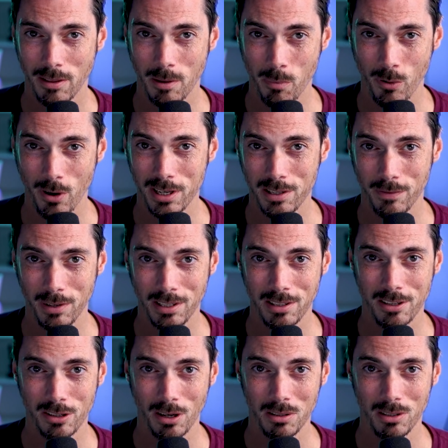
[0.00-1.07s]
the price of
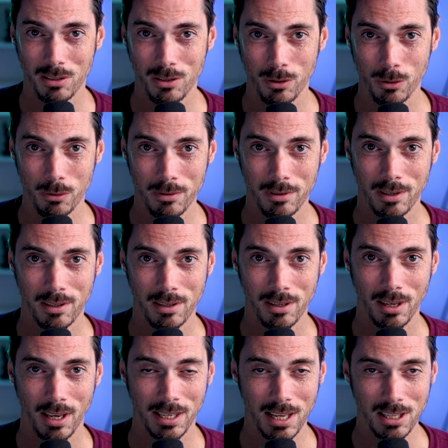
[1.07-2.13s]
ETH is going to do
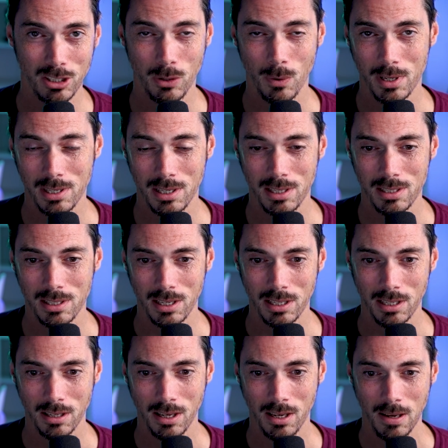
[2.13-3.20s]
against
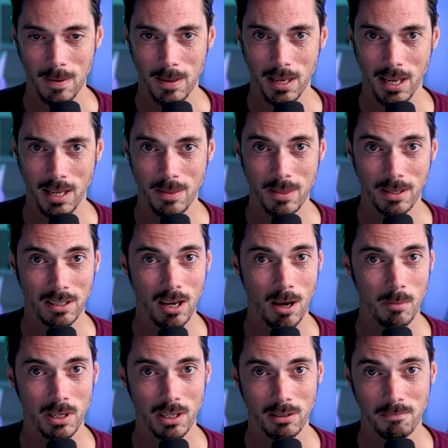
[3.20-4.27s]
USDC in the
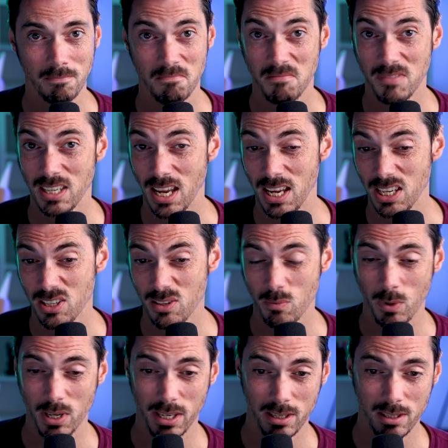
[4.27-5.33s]
coming days,
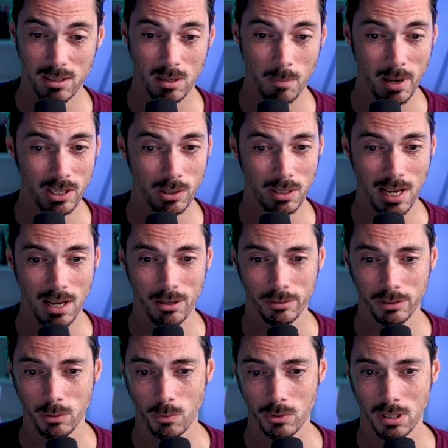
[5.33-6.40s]
weeks, depending on how
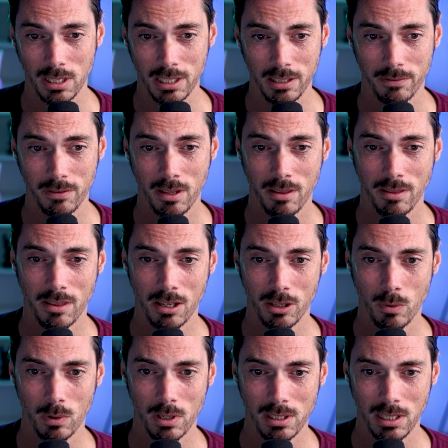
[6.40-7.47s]
long you want to leave the
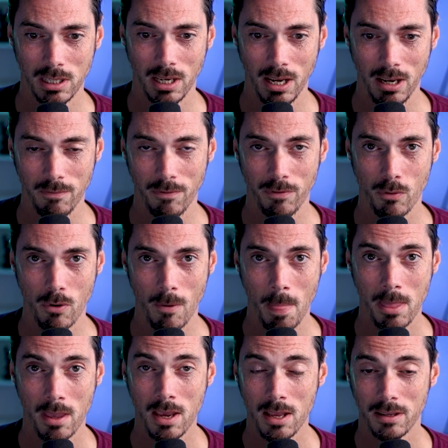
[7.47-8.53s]
liquidity in for.
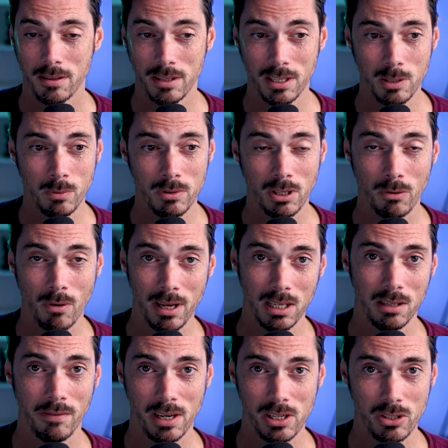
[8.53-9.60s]
This was the great
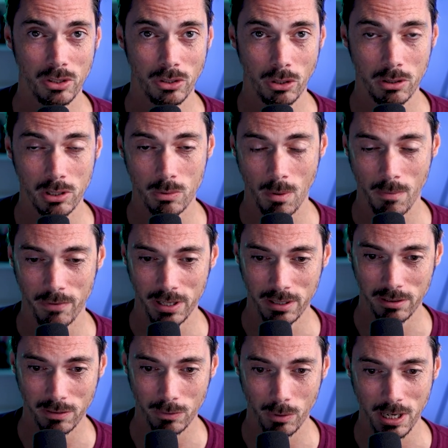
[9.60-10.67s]
innovation in Uniswap
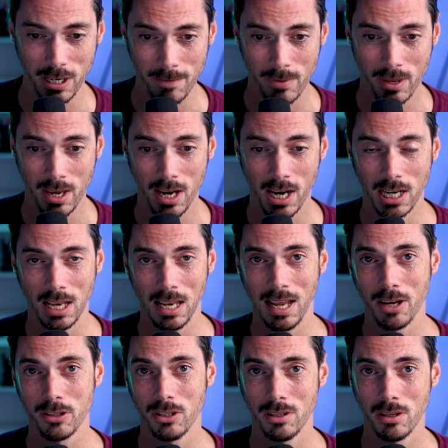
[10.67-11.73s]
V3. It
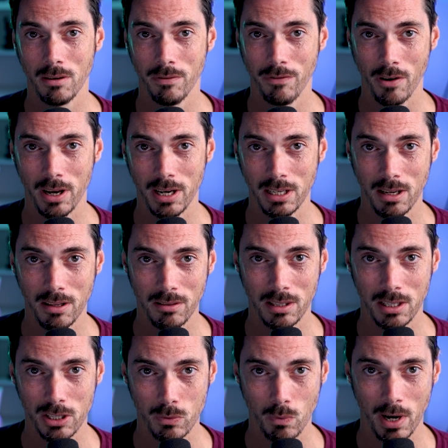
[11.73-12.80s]
allowed you to define
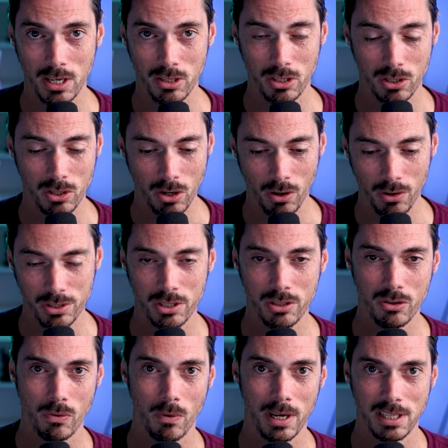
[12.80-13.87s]
these ranges,
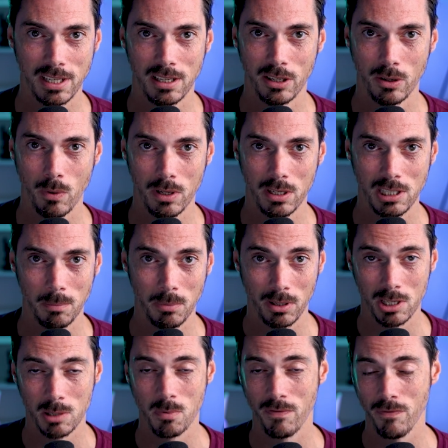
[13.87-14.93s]
concentrated liquidity,
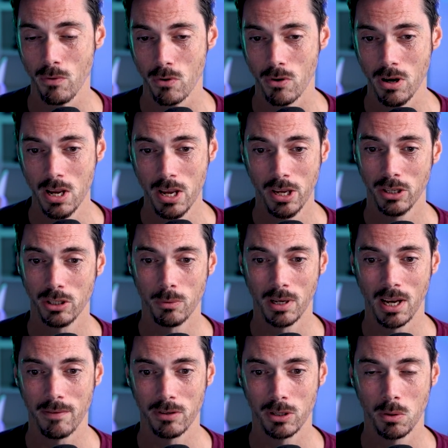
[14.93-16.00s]
because before you
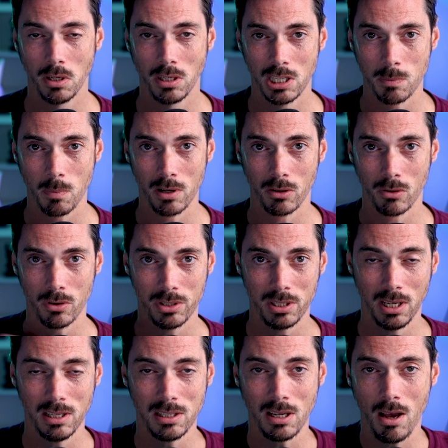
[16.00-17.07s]
would have liquidity spread across
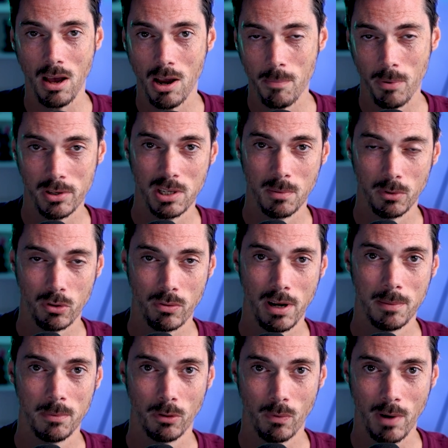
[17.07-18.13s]
the entire possible
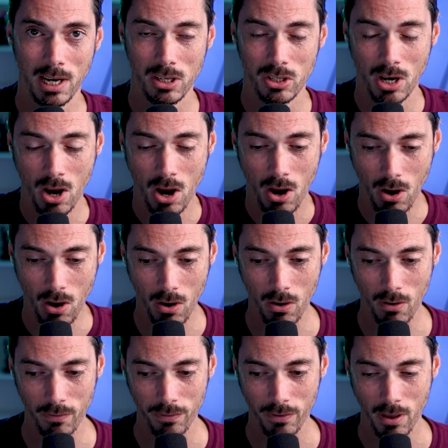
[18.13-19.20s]
tradable range
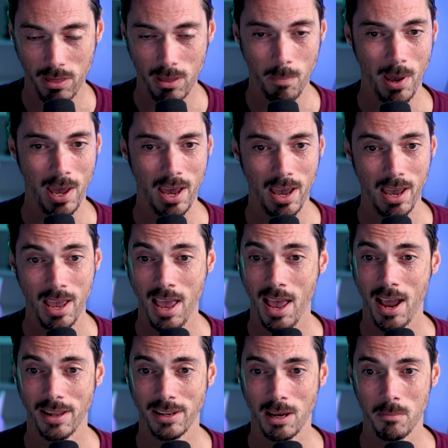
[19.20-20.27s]
of the pair,
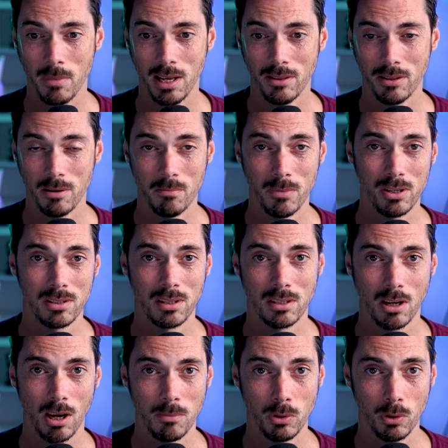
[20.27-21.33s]
and that meant that most of the
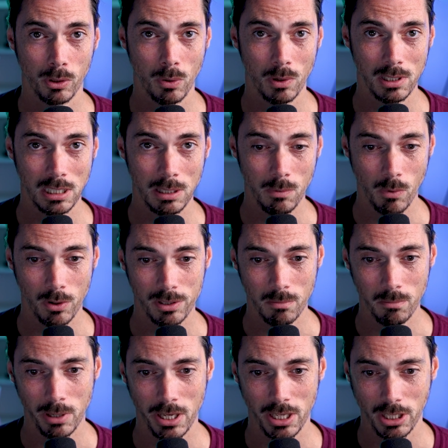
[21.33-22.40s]
time your liquidity
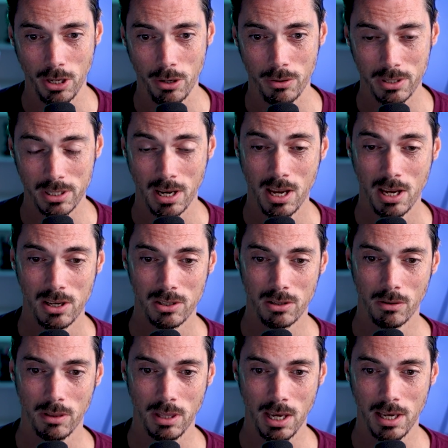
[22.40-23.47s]
wasn't being used.
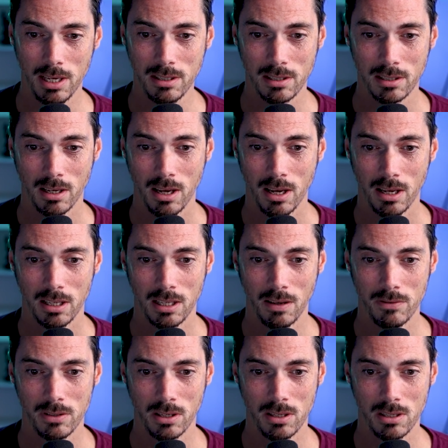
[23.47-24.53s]
So this
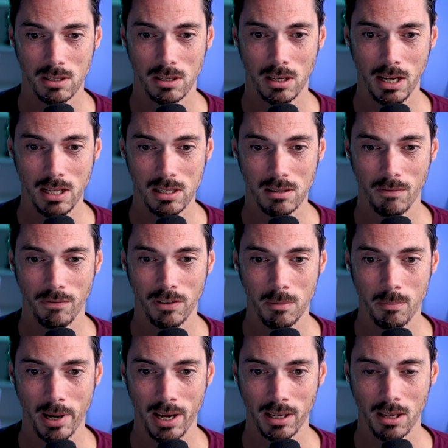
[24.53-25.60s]
gives us instant
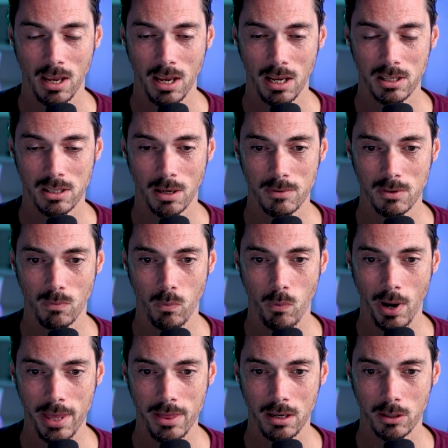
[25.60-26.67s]
feedback in terms of
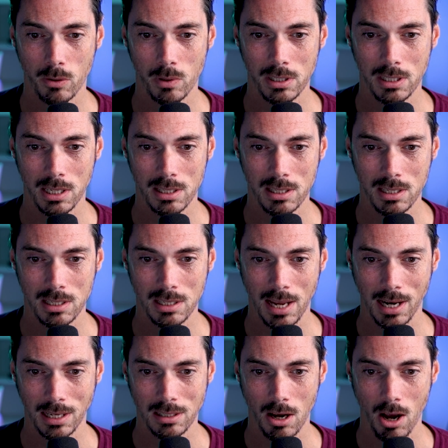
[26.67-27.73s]
where the liquidity is
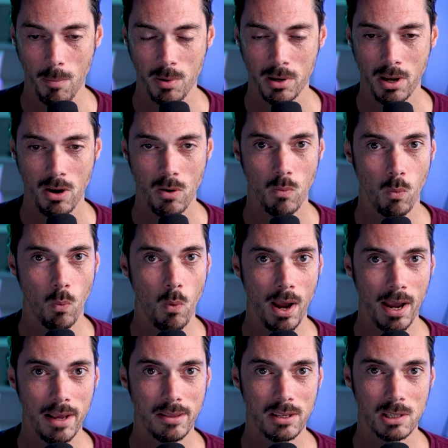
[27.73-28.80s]
stacked up,
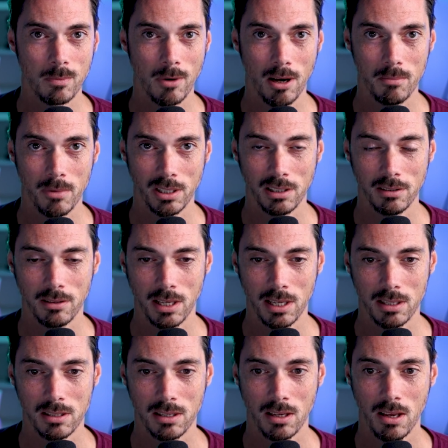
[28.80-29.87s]
where the smart money
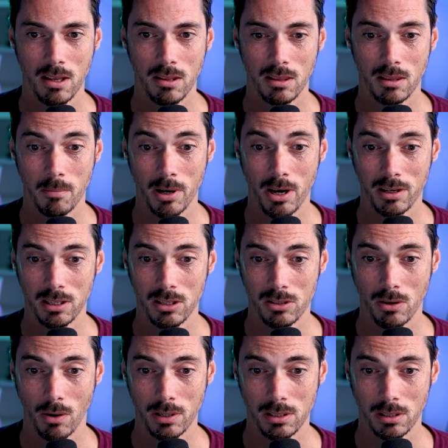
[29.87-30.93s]
thinks the market
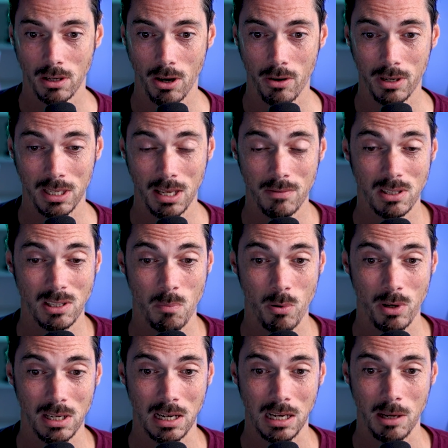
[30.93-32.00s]
is going to go, and it gives us a
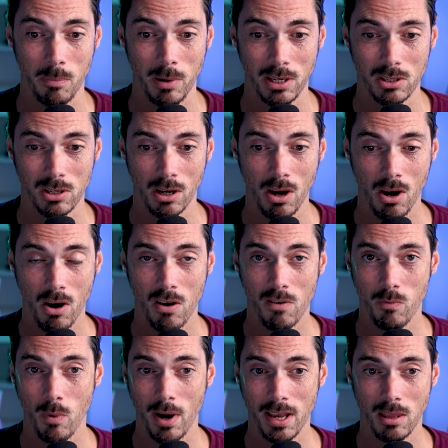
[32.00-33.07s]
pretty clear picture
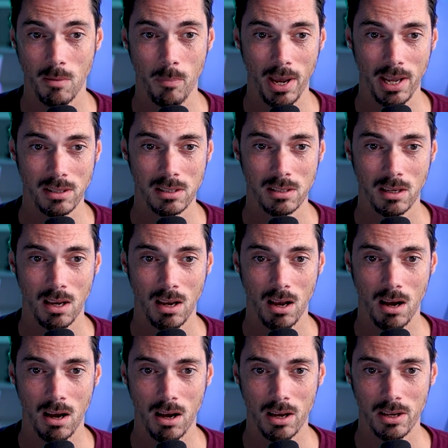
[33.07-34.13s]
of where the bets
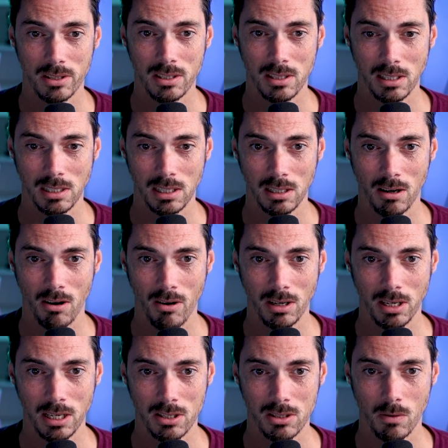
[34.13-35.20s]
are sitting
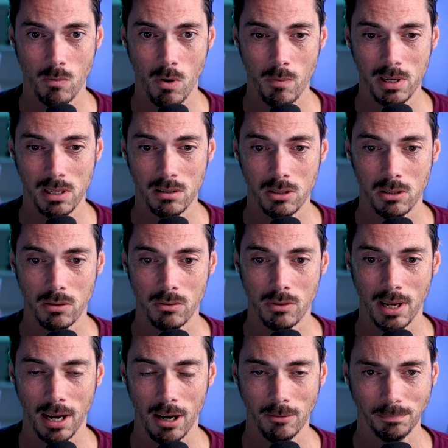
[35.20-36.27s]
currently. So what we can do
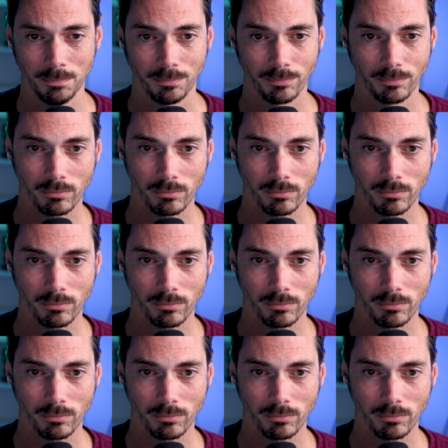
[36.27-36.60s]
now,